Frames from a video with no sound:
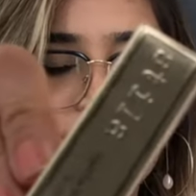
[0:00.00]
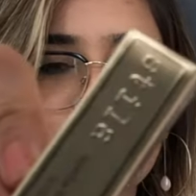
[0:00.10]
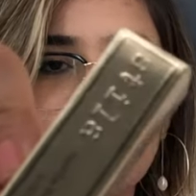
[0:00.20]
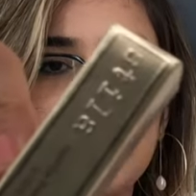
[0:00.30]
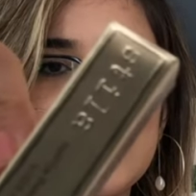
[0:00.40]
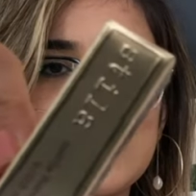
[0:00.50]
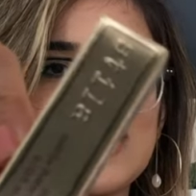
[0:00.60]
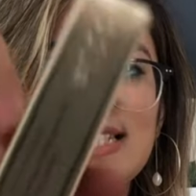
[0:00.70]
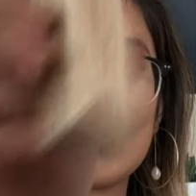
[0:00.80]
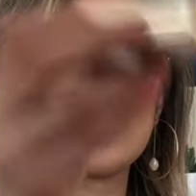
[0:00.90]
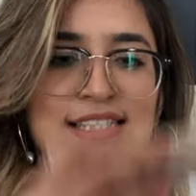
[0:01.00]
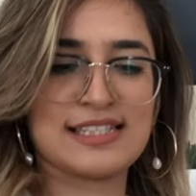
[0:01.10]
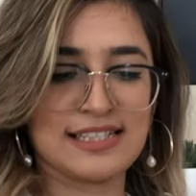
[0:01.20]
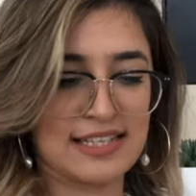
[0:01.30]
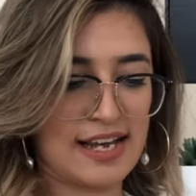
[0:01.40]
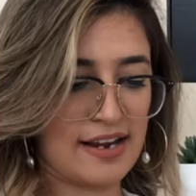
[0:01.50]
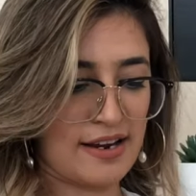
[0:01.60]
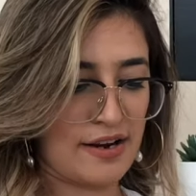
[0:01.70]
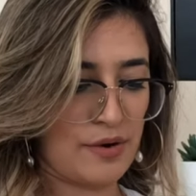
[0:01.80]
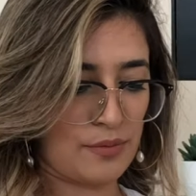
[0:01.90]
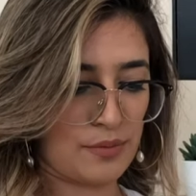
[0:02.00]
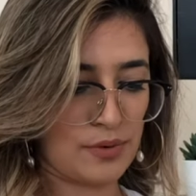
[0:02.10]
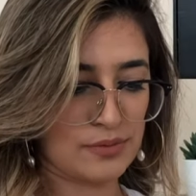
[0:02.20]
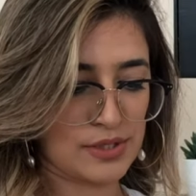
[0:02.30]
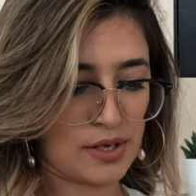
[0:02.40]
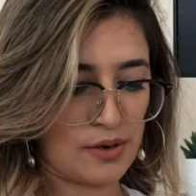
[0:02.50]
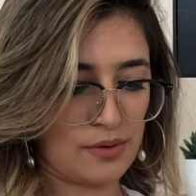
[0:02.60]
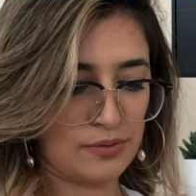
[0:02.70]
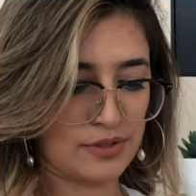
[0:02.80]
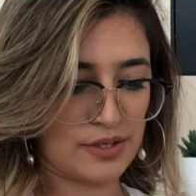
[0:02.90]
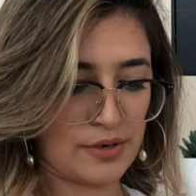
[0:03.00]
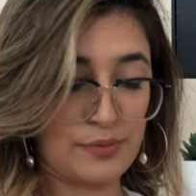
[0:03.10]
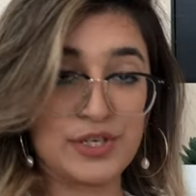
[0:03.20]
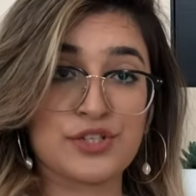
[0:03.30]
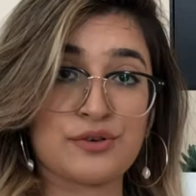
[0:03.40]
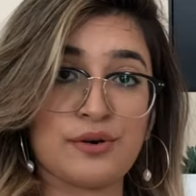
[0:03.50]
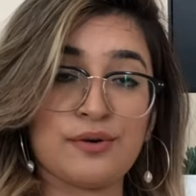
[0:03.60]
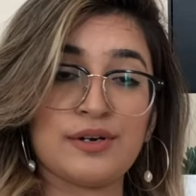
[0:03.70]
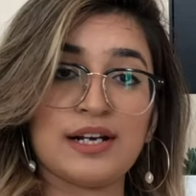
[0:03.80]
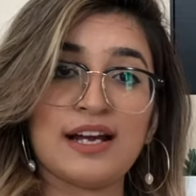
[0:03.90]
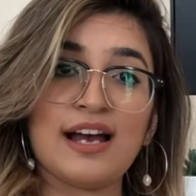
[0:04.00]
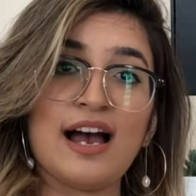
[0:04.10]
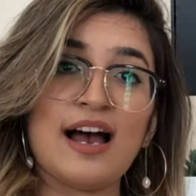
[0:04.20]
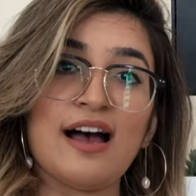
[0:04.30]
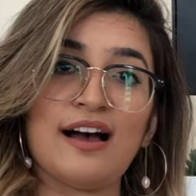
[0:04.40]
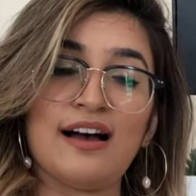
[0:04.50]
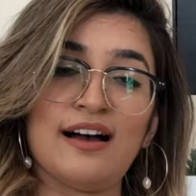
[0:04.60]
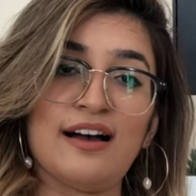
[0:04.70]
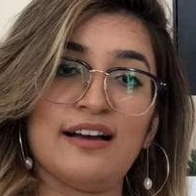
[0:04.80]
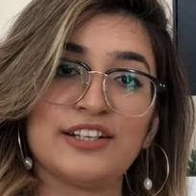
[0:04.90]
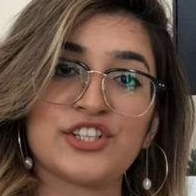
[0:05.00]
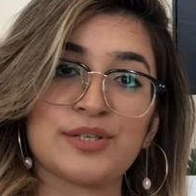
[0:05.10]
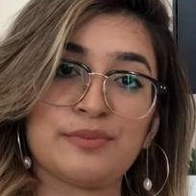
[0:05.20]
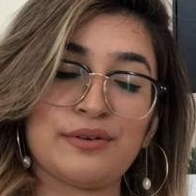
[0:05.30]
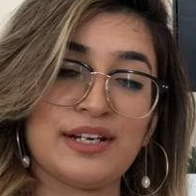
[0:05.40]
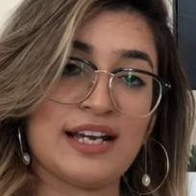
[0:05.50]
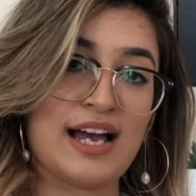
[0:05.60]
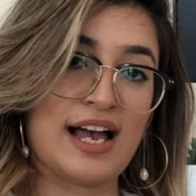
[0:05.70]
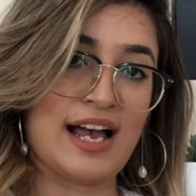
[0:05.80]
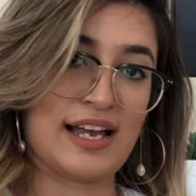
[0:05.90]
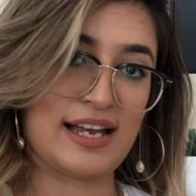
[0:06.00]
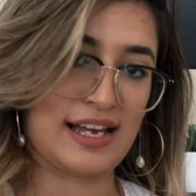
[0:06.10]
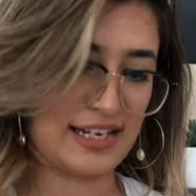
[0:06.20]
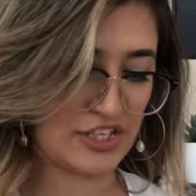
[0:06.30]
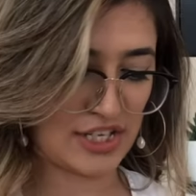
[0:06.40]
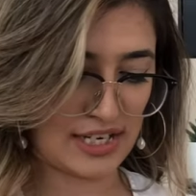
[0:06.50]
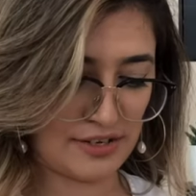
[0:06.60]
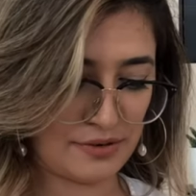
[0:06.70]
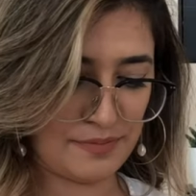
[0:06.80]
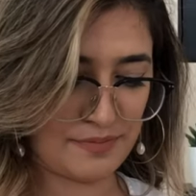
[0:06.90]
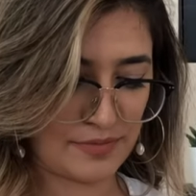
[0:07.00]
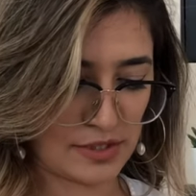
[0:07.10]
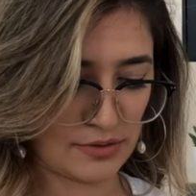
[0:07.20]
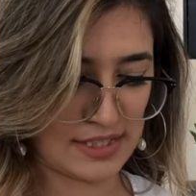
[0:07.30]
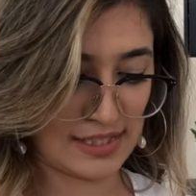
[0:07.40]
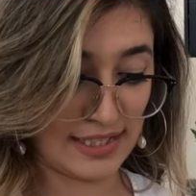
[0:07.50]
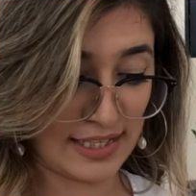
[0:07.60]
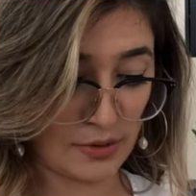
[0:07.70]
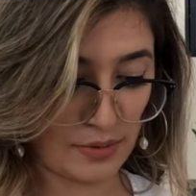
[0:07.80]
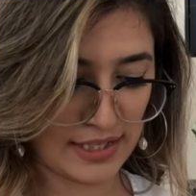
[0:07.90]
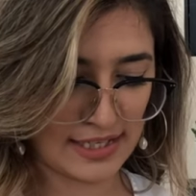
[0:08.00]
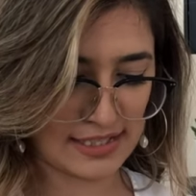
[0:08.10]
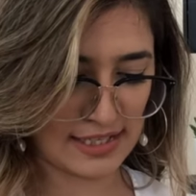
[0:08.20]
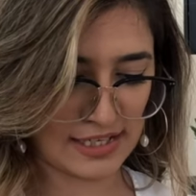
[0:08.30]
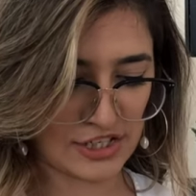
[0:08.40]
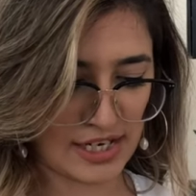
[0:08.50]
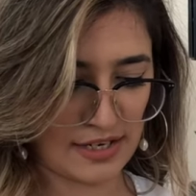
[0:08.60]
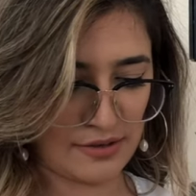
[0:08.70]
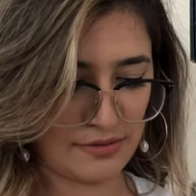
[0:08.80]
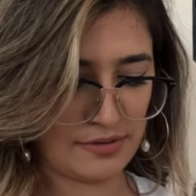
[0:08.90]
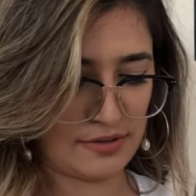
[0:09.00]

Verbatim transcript: So this is a Stila Rose Gold Retro uh, Shimmery Eyeshadow. So it's liquid as an eyeshadow.